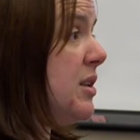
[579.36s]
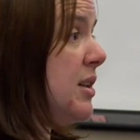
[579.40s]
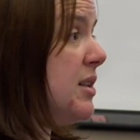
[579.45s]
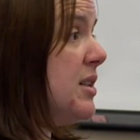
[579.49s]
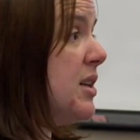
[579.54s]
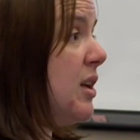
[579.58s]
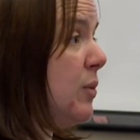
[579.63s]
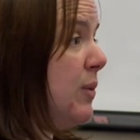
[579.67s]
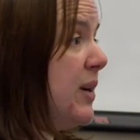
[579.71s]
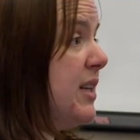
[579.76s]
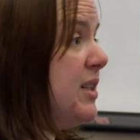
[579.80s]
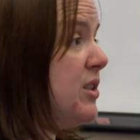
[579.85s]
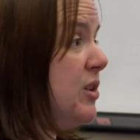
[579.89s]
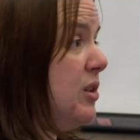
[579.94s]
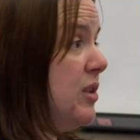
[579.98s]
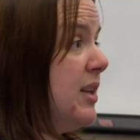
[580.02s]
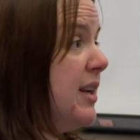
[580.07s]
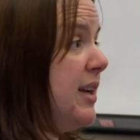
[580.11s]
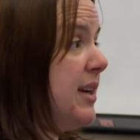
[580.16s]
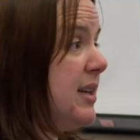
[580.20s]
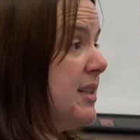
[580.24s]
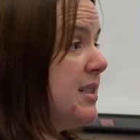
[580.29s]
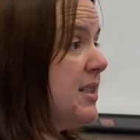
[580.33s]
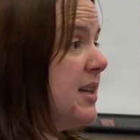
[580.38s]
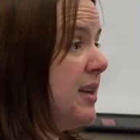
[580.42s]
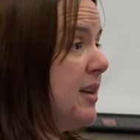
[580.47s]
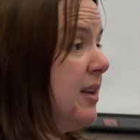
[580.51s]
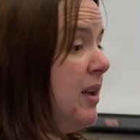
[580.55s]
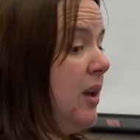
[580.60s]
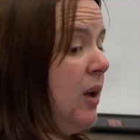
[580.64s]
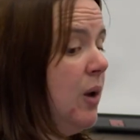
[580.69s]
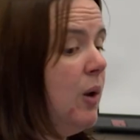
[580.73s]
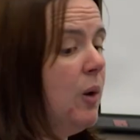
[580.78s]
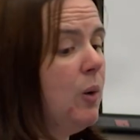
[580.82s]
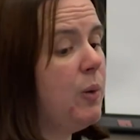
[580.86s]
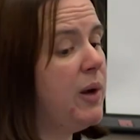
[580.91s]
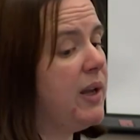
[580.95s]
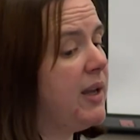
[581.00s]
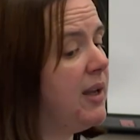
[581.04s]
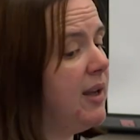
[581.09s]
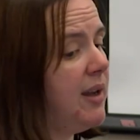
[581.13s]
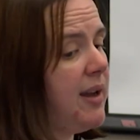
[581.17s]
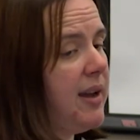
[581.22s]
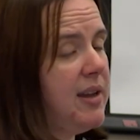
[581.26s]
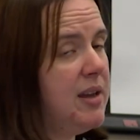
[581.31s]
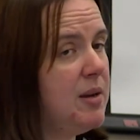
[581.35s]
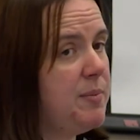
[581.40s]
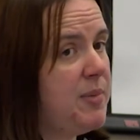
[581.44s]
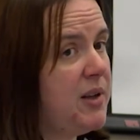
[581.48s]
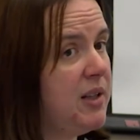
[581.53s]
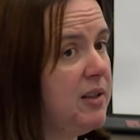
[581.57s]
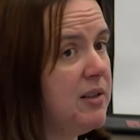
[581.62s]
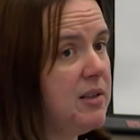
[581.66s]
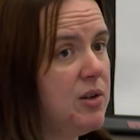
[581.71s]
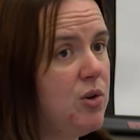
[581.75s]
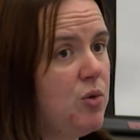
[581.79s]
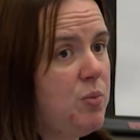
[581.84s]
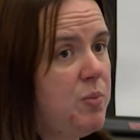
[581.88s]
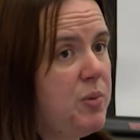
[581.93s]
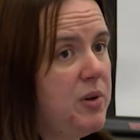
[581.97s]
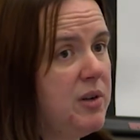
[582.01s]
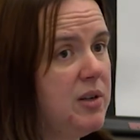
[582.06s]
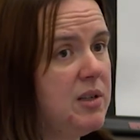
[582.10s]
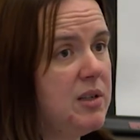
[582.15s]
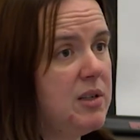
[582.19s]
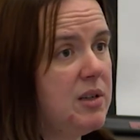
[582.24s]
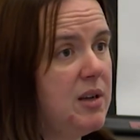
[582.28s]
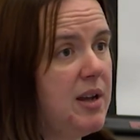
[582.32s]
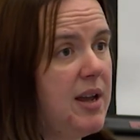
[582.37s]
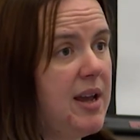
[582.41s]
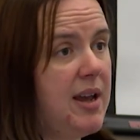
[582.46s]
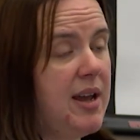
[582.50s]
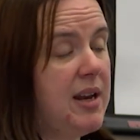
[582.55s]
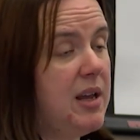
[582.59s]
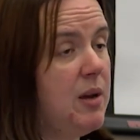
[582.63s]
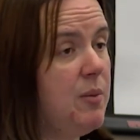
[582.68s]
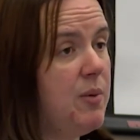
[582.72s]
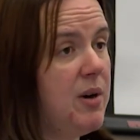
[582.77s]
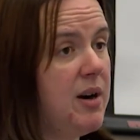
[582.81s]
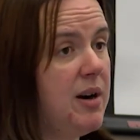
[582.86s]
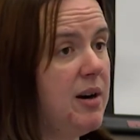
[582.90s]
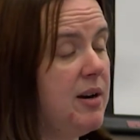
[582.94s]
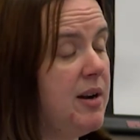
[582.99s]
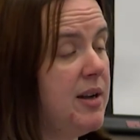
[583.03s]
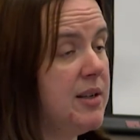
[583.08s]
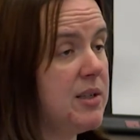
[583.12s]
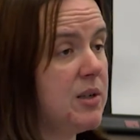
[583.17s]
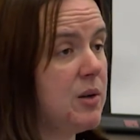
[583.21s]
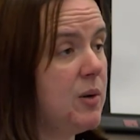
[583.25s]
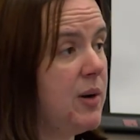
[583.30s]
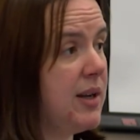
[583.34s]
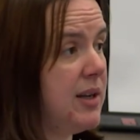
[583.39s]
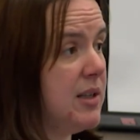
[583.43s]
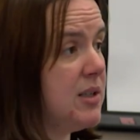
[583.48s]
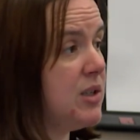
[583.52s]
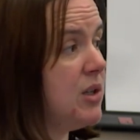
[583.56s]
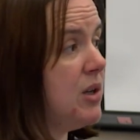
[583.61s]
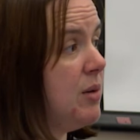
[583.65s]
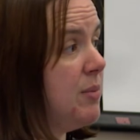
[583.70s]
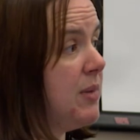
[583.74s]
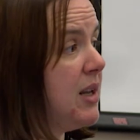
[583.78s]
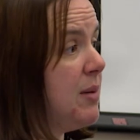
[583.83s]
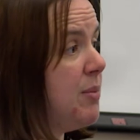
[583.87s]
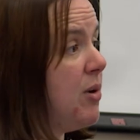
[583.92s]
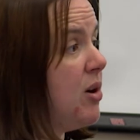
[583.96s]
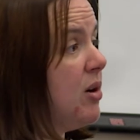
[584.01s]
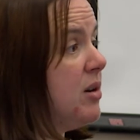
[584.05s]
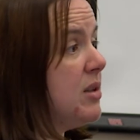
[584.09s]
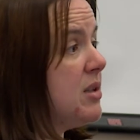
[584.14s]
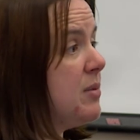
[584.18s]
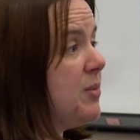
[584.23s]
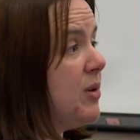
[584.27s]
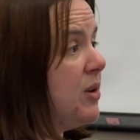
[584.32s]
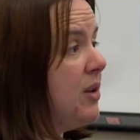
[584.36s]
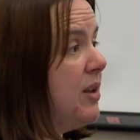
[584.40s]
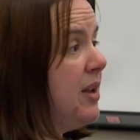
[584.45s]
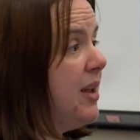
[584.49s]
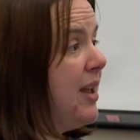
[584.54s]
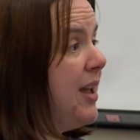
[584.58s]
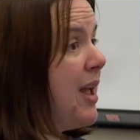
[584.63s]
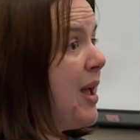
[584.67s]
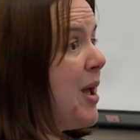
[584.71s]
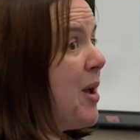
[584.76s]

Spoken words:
until we do the next thing. We can get you a building opened anywhere as quick as humanly possible.